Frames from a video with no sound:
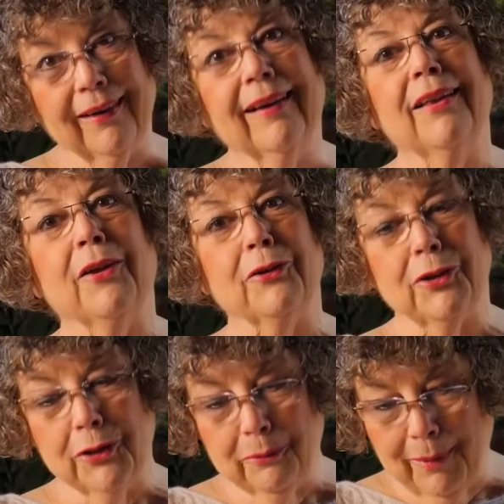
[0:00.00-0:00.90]
Those are
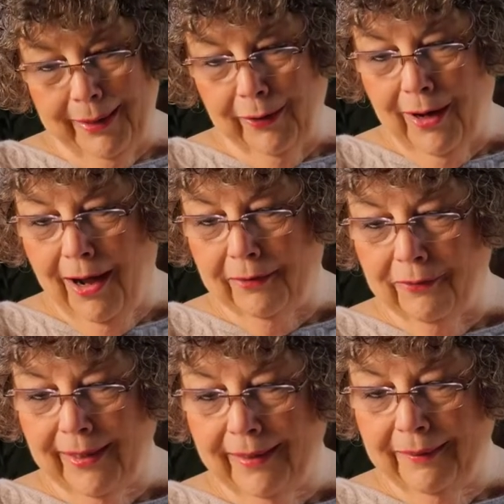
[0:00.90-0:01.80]
your
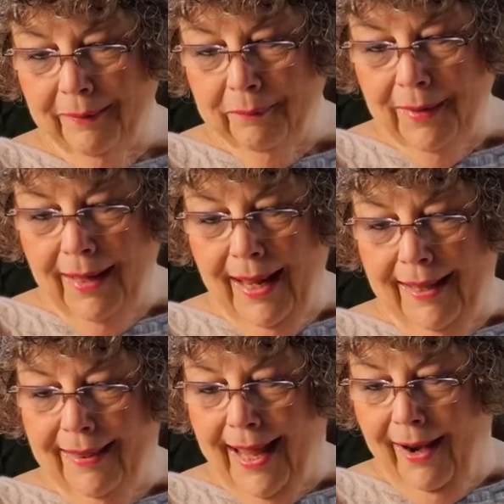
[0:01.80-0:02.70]
mitochondria.
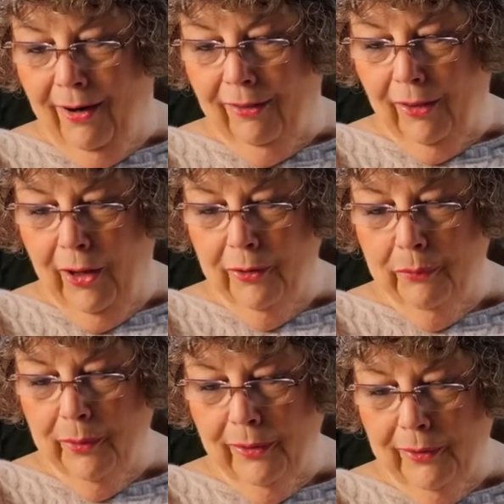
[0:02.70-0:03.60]
They are loaded
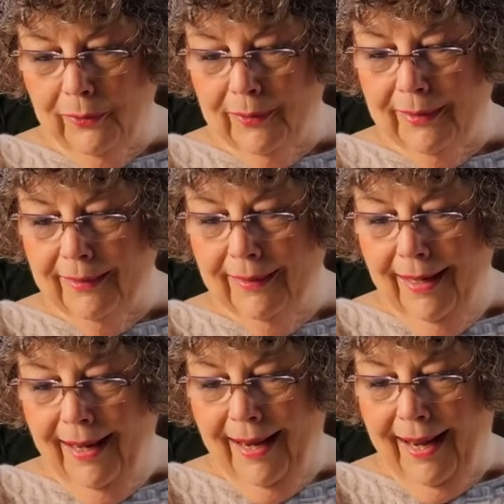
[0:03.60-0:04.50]
with lutein,
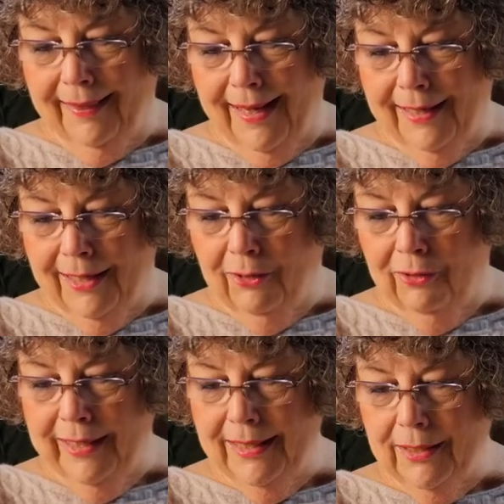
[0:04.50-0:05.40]
and they
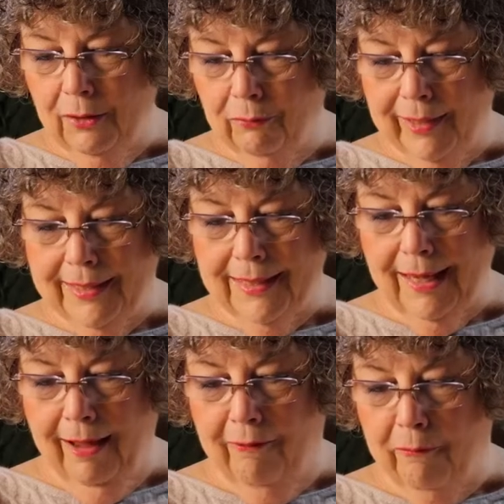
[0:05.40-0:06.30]
decrease the risk
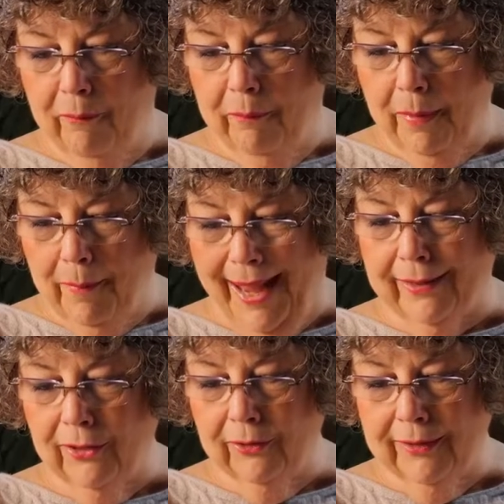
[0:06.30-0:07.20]
of
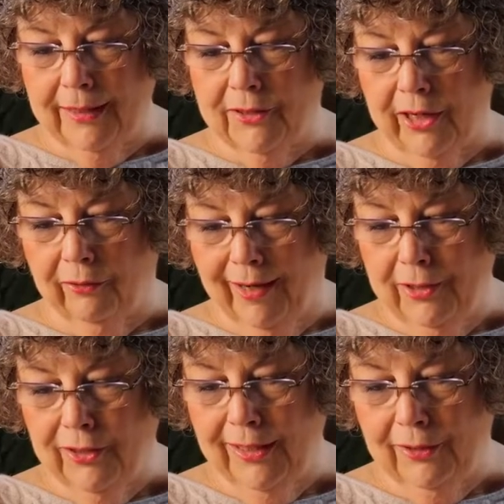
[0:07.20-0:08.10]
macular
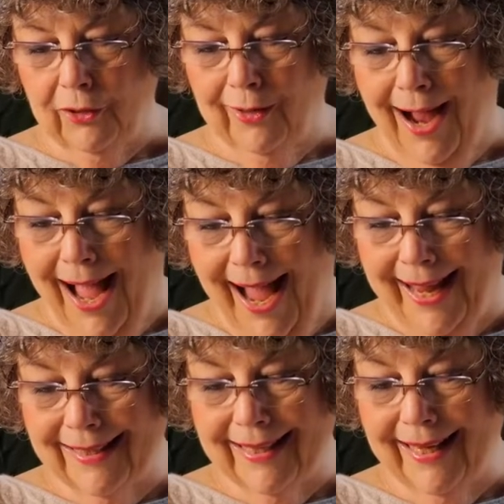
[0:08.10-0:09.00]
degeneration in your
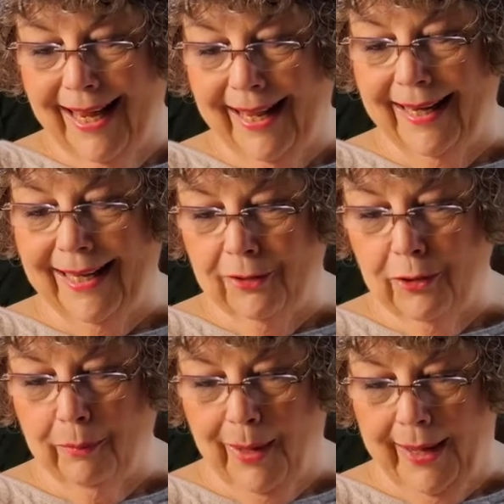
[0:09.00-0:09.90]
eyes and in your
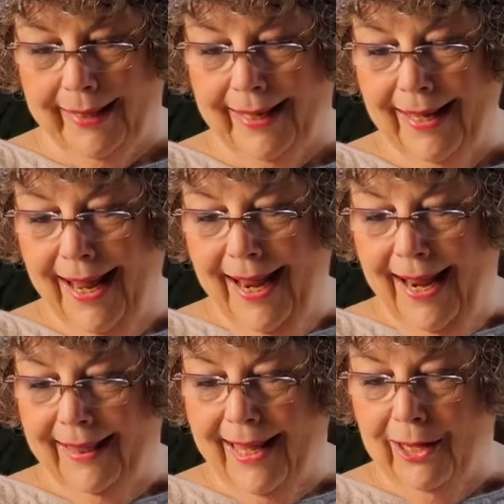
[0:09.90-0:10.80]
body,
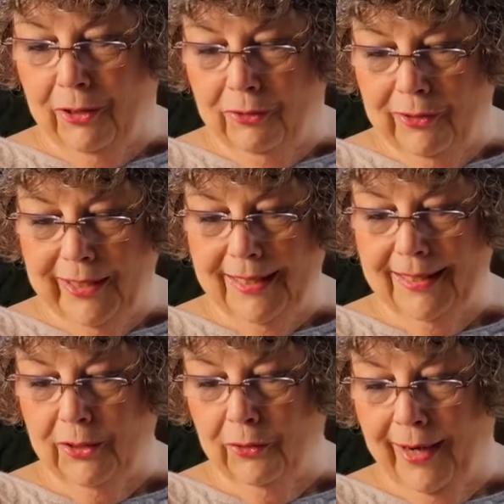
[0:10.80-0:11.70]
and they increase
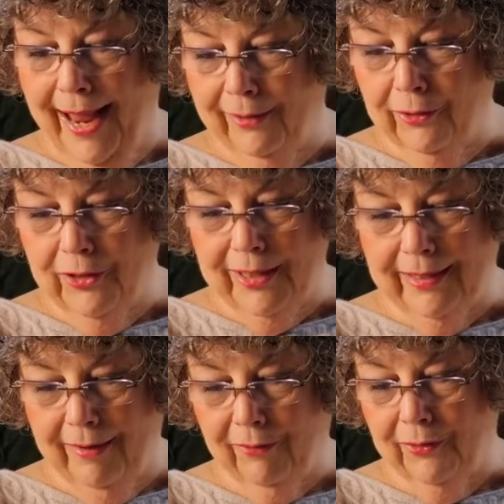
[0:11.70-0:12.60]
your energy
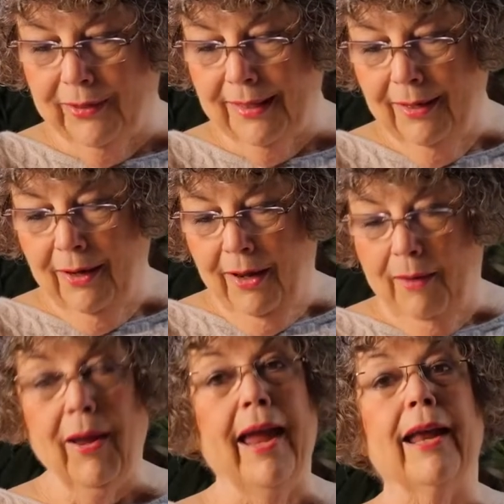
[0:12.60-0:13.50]
levels
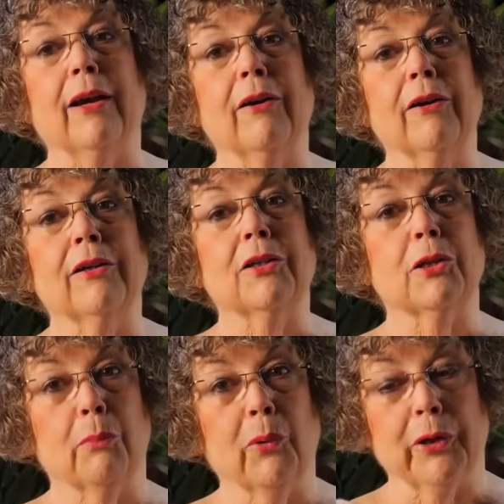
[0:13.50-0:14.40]
and
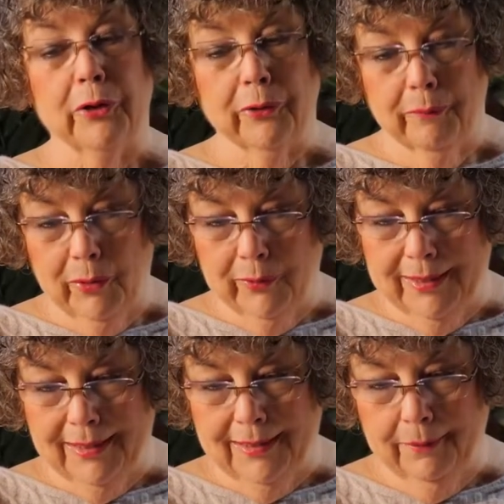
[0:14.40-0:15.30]
support your immune
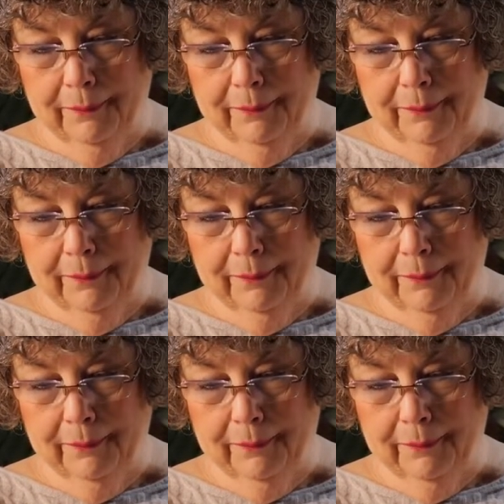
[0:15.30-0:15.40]
system.